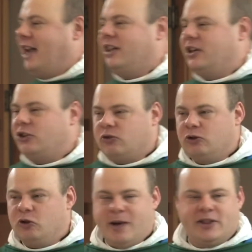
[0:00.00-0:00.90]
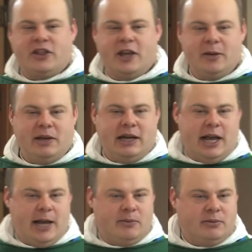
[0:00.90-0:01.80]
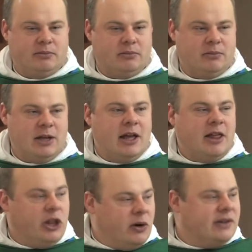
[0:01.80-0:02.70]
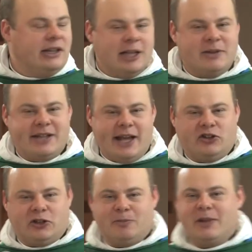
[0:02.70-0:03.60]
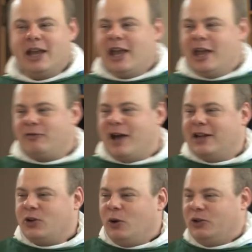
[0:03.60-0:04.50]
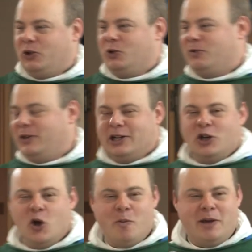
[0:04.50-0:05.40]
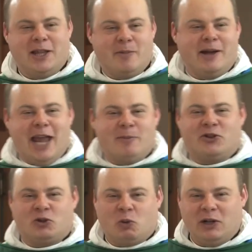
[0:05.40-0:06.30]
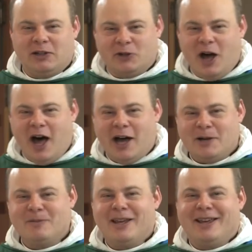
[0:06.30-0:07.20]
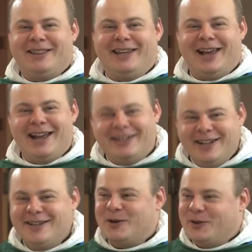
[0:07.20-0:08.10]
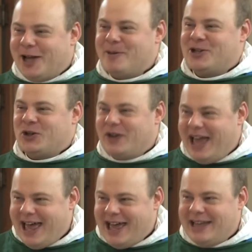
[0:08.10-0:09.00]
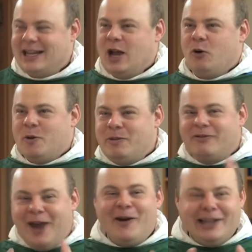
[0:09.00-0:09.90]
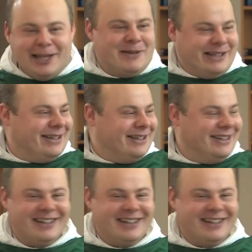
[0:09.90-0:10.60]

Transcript: anything true about the thing being named there is a limitation. If I told you, if you didn't know me, that my name was Squirrel of God, the ideas that would come into your head would be very limited.